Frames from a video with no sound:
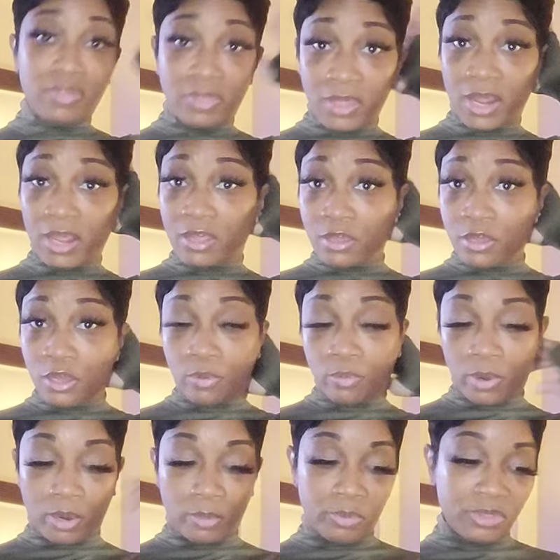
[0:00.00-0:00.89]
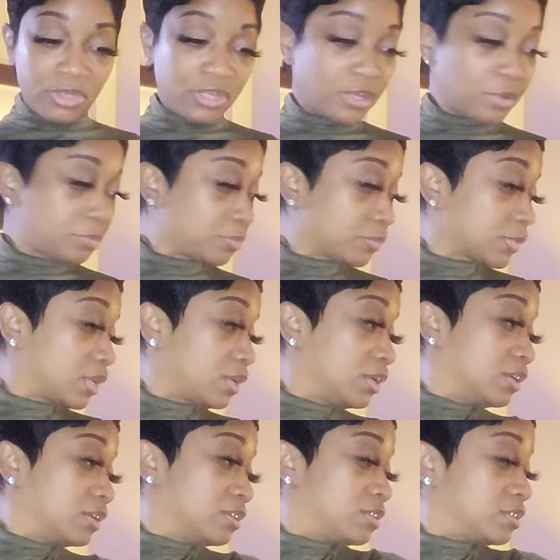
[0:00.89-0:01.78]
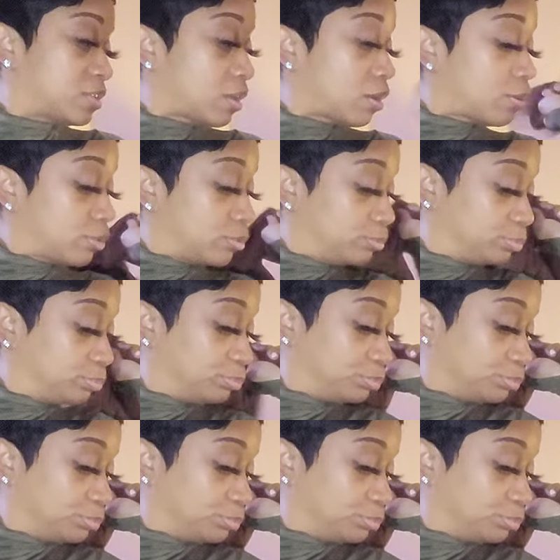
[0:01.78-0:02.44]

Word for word: that I could wear with them. So